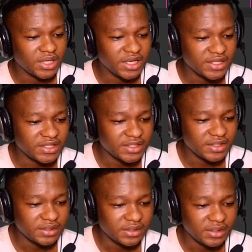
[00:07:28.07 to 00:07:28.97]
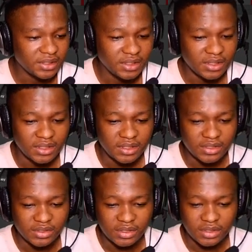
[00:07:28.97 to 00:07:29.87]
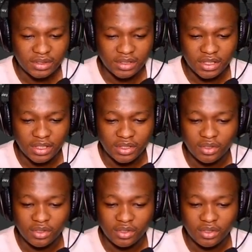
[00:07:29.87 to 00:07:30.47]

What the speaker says: has a